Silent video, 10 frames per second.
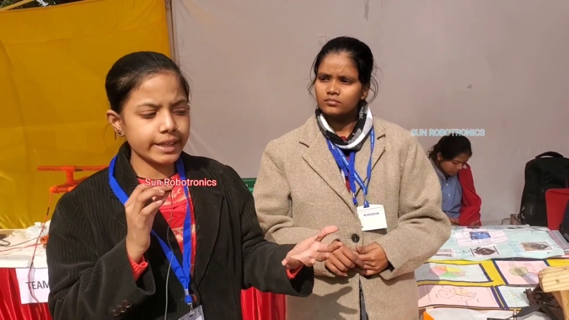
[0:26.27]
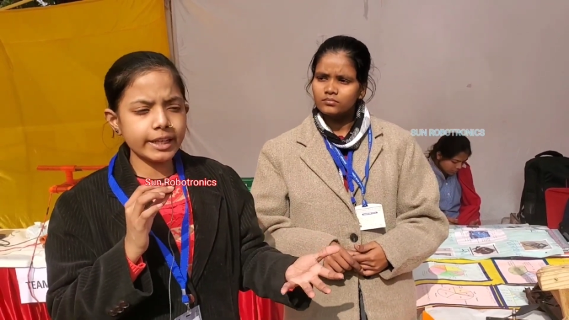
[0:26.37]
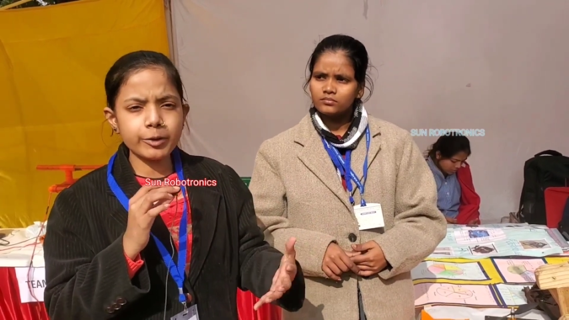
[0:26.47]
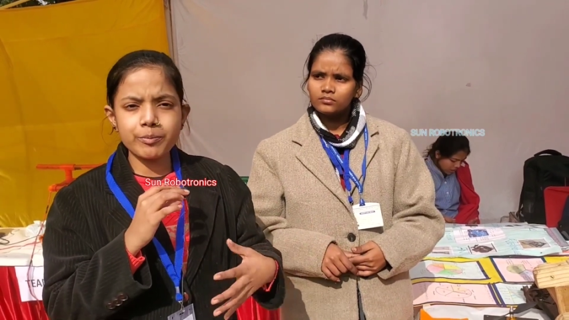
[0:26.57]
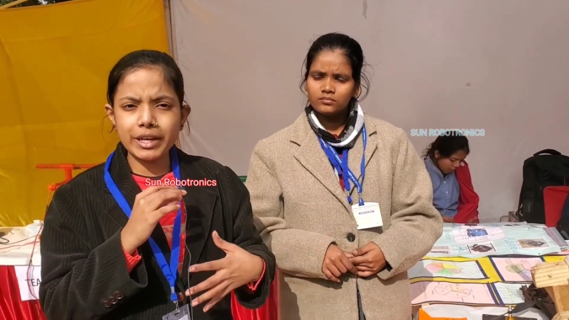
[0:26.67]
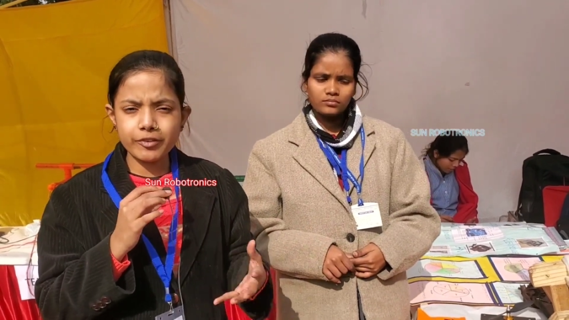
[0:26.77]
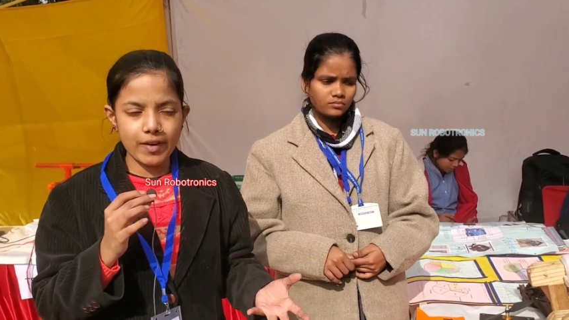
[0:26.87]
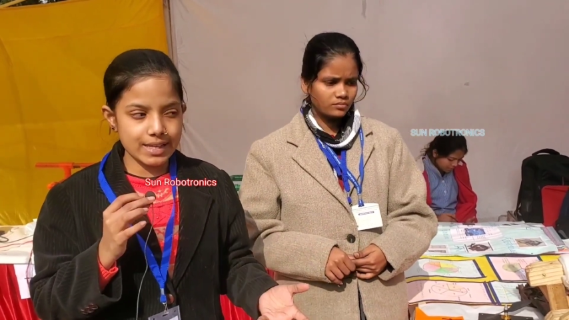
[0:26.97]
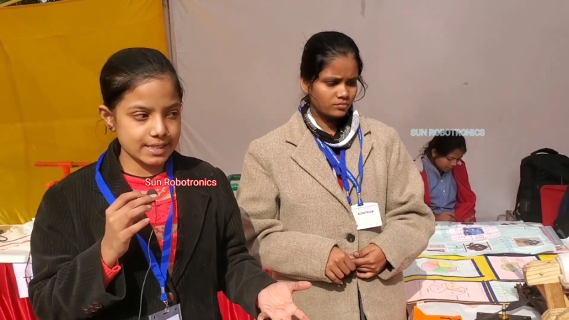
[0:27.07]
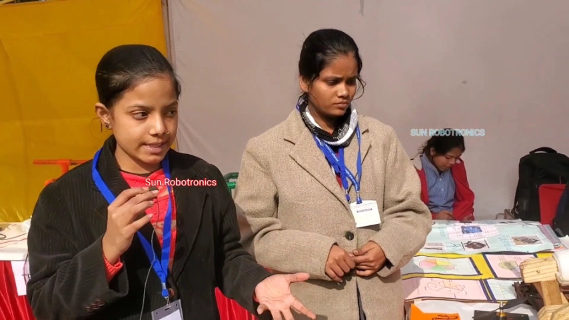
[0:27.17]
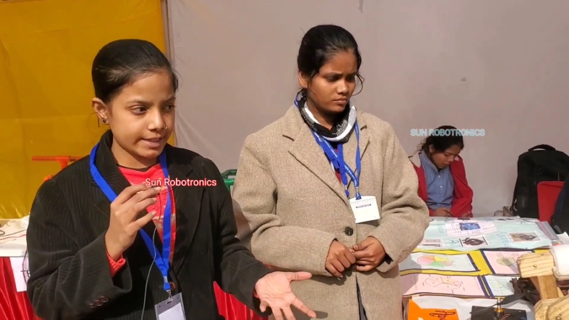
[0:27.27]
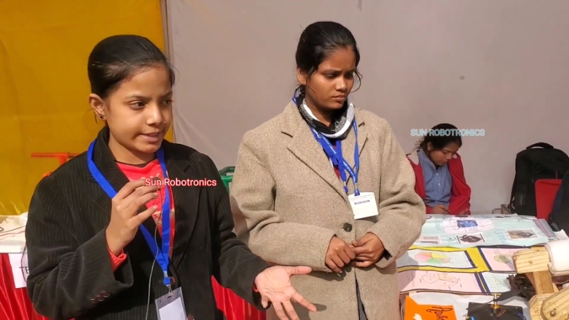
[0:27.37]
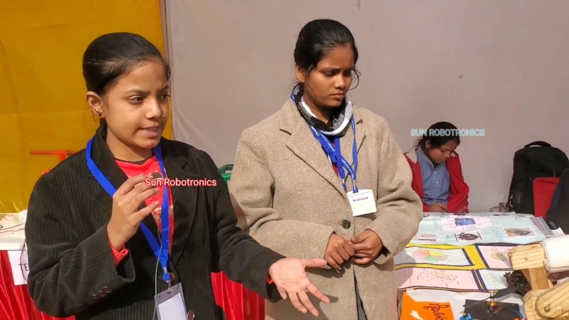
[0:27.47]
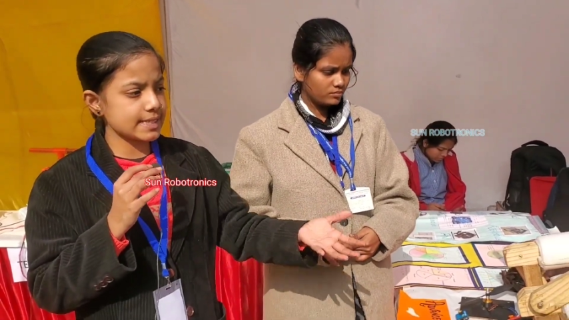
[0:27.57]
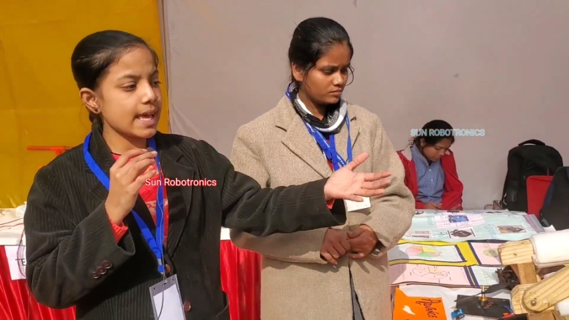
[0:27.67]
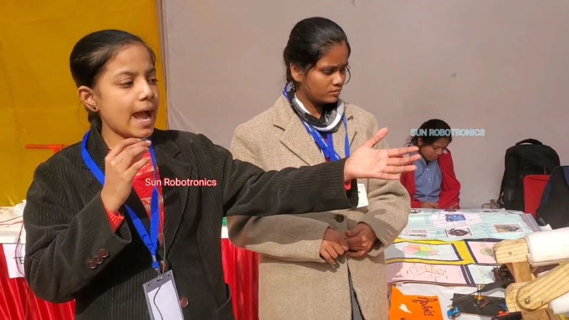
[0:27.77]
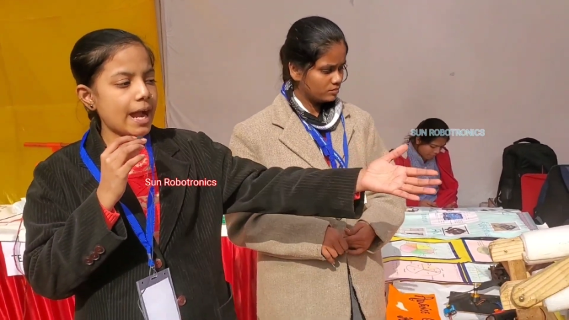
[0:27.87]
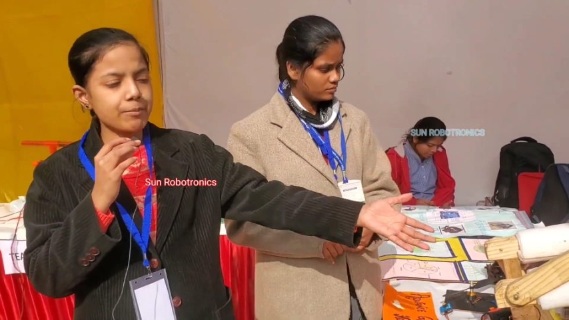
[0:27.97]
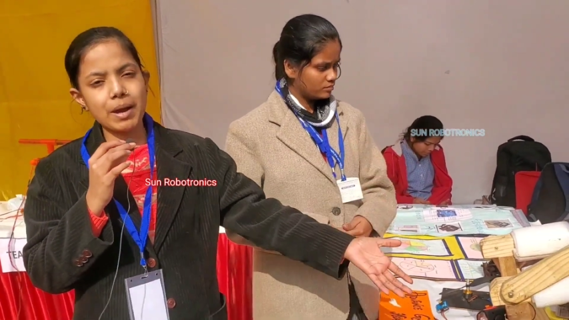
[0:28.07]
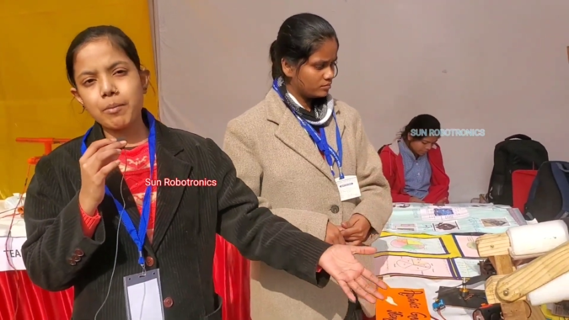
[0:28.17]
Speaker 1: they need many facilities
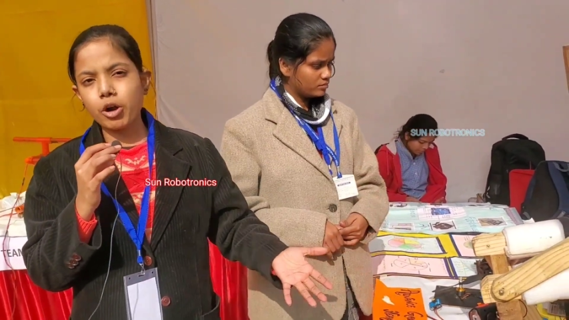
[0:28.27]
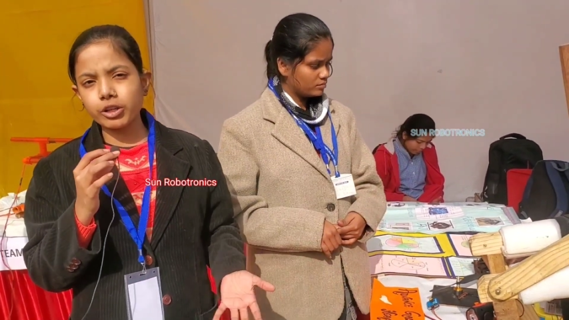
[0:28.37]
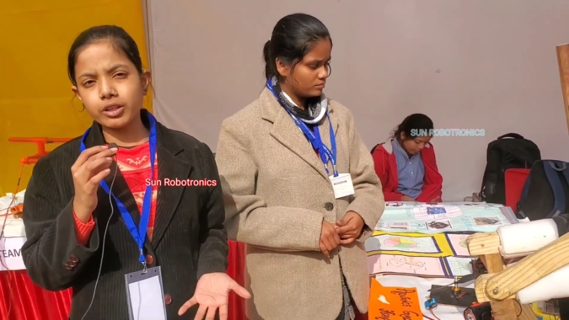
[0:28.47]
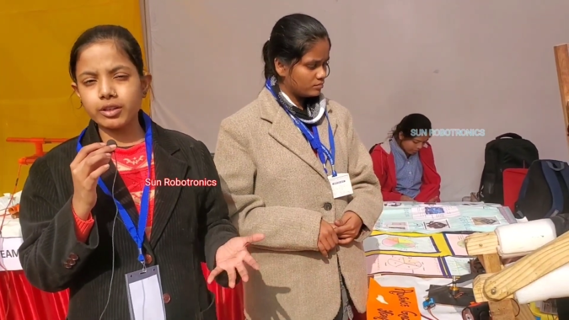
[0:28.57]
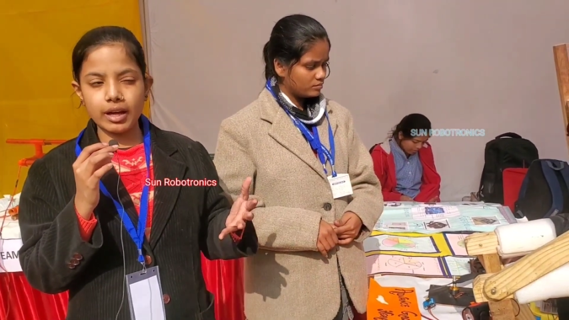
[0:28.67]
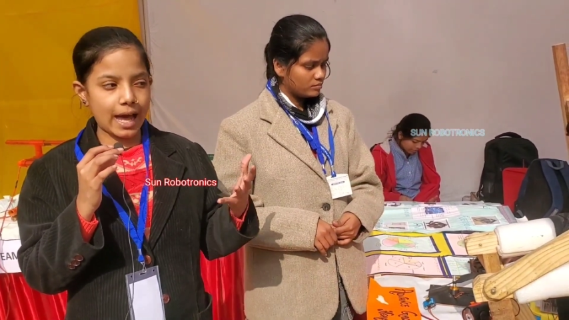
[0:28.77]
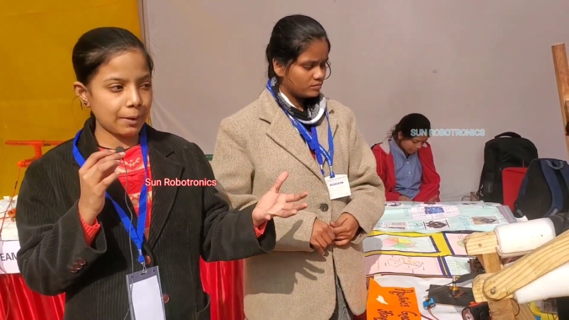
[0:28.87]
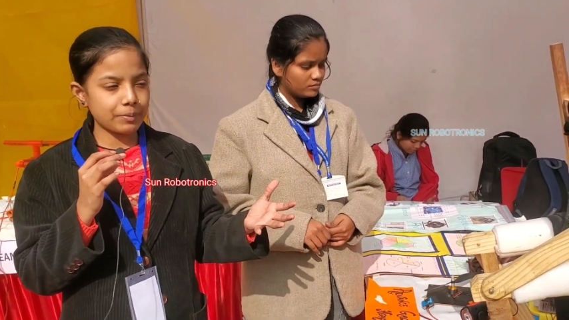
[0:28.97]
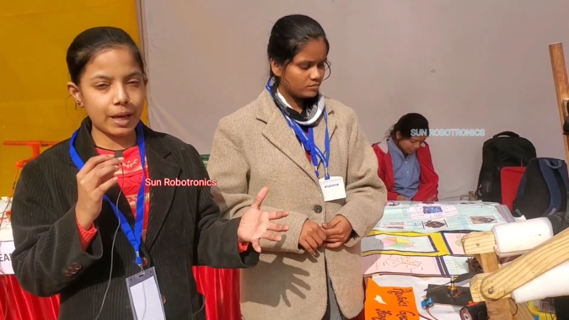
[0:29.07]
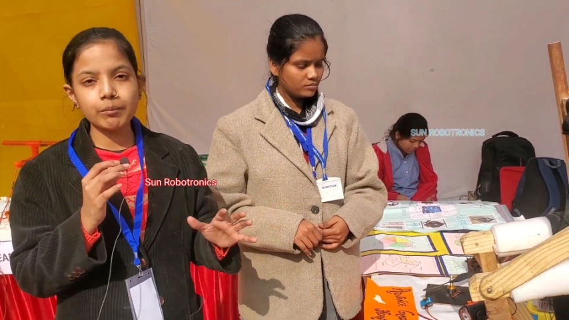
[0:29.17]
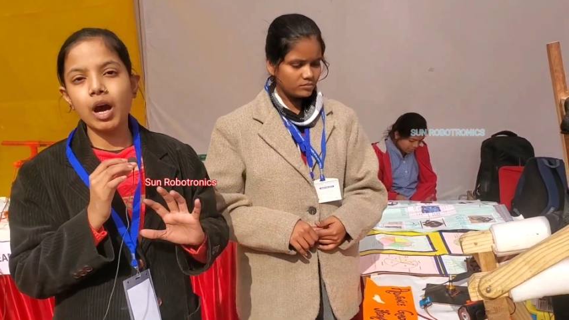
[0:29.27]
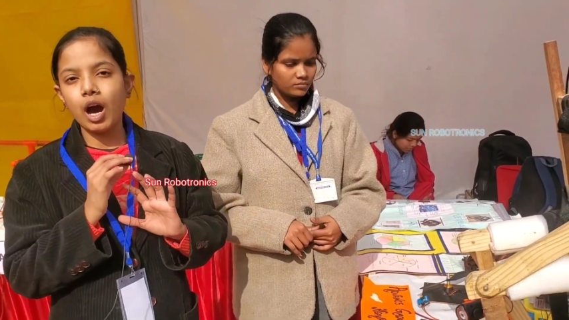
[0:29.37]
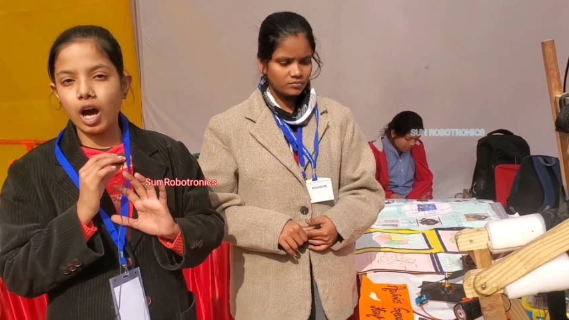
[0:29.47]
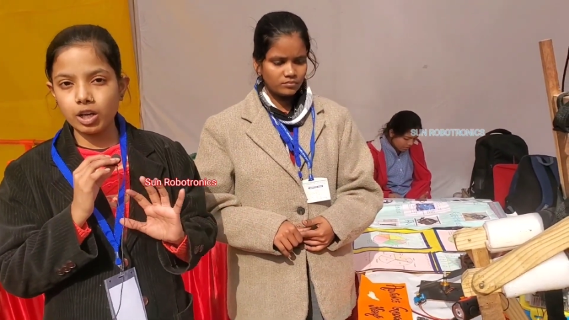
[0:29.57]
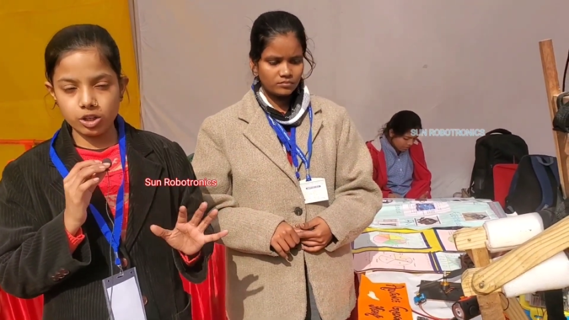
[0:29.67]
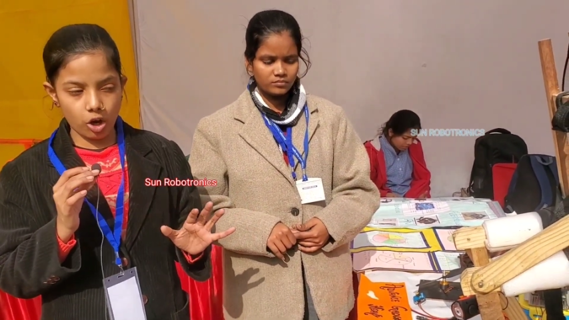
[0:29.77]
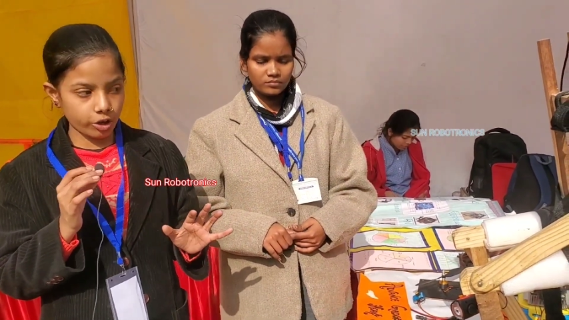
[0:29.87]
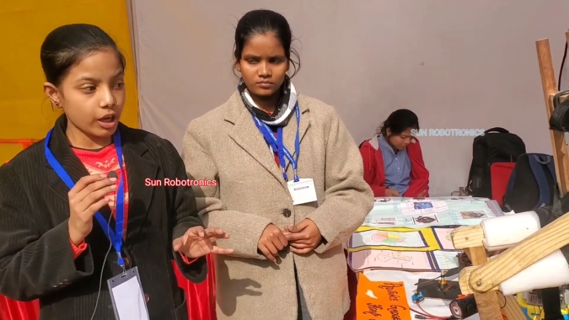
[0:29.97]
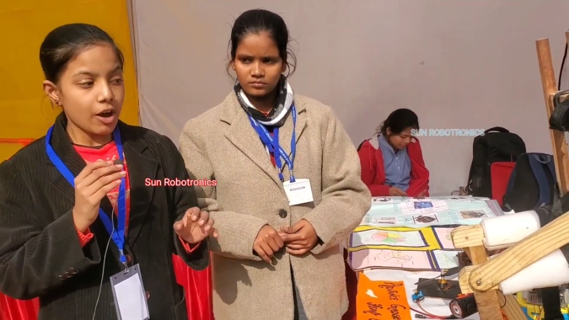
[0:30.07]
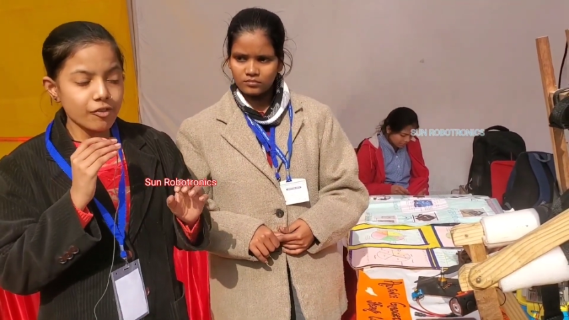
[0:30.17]
and my model help them a lot.